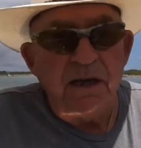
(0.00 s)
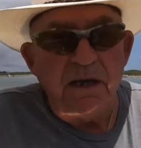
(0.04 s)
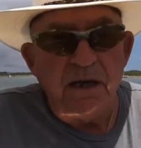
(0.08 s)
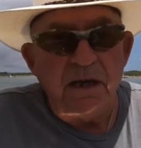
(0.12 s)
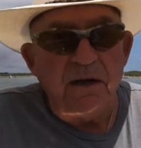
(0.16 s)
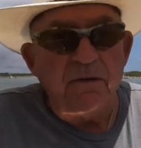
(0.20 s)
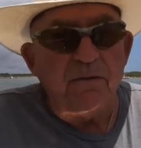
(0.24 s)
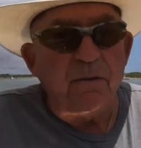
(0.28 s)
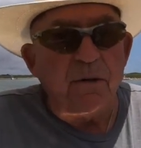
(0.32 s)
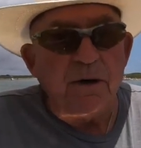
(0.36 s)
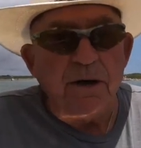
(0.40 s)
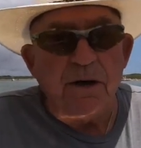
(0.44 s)

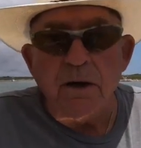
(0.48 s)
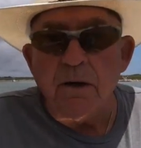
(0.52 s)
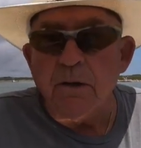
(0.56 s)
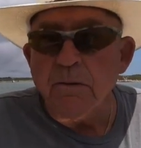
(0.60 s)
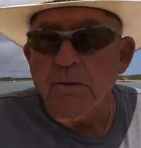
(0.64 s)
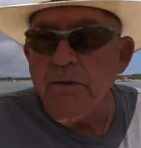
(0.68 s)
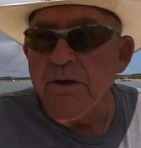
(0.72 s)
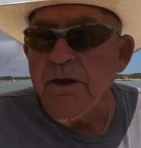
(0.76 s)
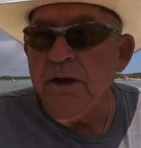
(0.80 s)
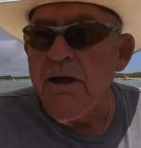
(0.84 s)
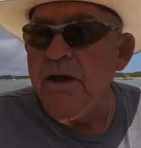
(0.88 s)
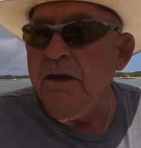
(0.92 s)
If we
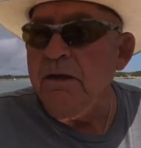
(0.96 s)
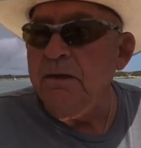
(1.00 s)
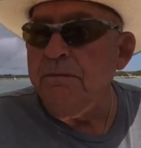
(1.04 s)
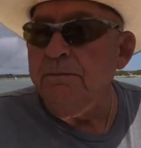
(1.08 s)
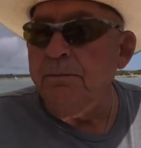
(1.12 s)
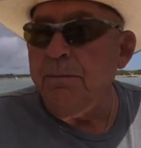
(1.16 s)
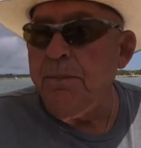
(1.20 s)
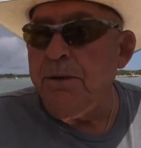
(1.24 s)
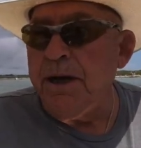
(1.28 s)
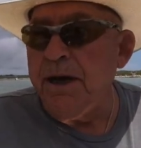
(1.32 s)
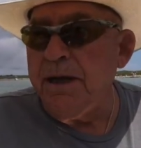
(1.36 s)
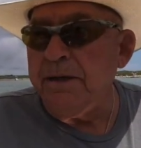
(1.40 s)
don't
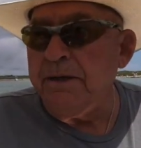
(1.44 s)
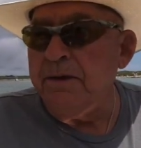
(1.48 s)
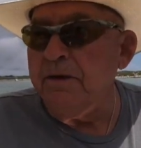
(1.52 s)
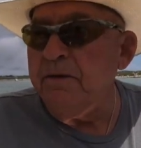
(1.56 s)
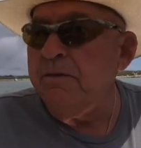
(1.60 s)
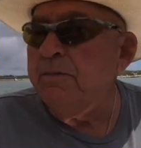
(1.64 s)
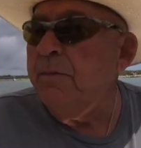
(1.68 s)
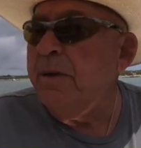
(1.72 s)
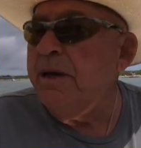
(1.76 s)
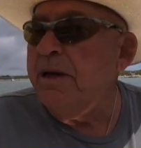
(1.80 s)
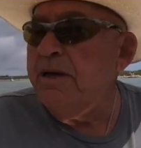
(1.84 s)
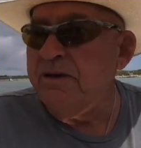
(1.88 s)
protect this
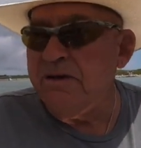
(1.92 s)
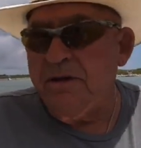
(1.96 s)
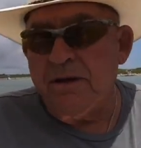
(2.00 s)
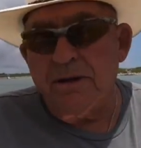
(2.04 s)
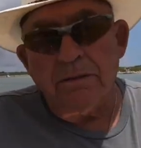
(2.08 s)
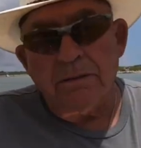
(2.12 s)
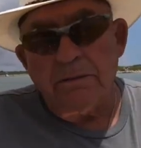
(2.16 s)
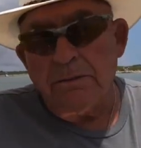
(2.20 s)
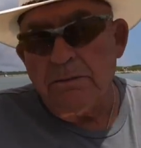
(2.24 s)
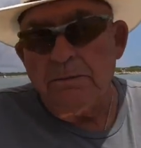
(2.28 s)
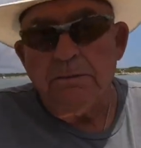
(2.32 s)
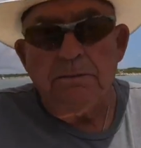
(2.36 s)
beach,
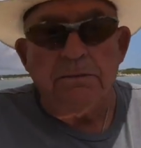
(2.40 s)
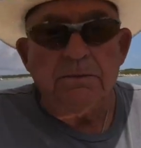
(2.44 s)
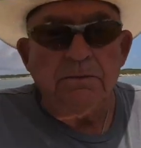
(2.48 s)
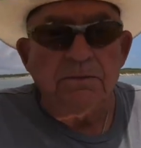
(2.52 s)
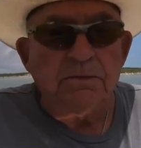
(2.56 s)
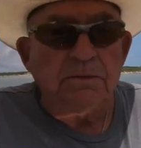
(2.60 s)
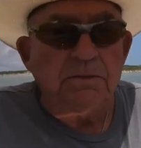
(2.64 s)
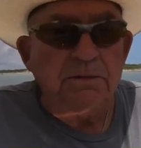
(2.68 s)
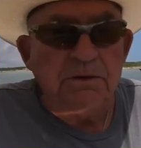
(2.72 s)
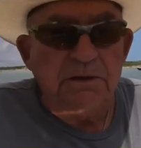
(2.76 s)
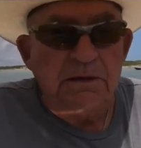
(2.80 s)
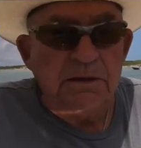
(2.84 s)

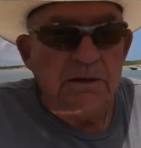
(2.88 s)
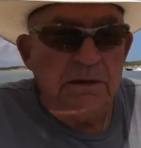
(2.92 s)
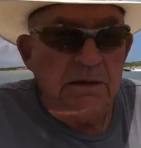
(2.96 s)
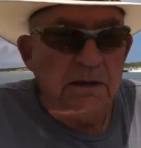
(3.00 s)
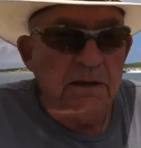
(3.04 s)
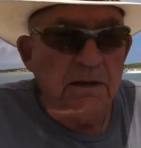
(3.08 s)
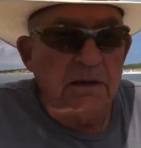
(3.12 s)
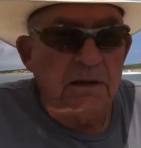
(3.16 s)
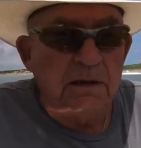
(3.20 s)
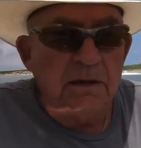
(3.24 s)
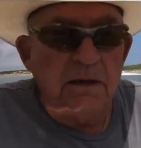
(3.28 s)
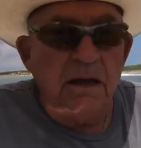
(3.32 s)

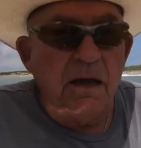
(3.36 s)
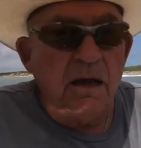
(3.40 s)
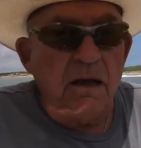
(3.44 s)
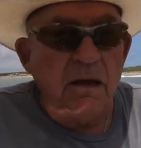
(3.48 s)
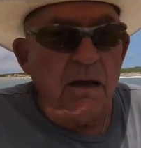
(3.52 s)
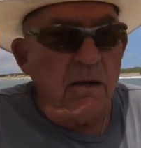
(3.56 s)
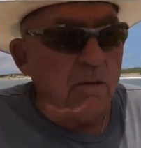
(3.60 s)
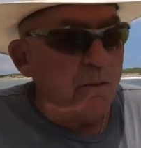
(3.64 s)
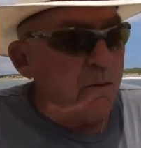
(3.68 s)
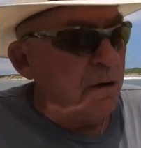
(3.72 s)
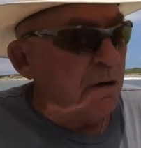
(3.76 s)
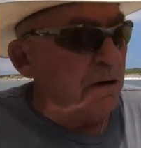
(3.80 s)

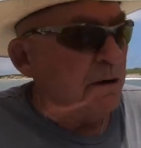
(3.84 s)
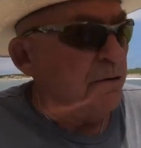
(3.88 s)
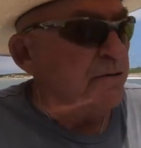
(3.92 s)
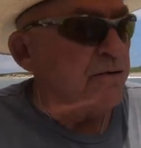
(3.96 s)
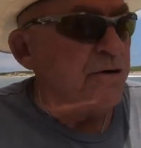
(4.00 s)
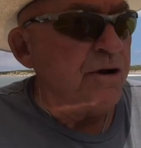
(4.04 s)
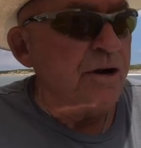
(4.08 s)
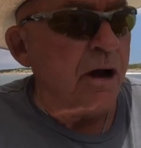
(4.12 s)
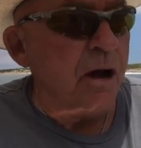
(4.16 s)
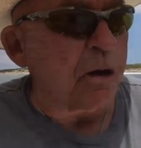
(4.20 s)
then we'll lose it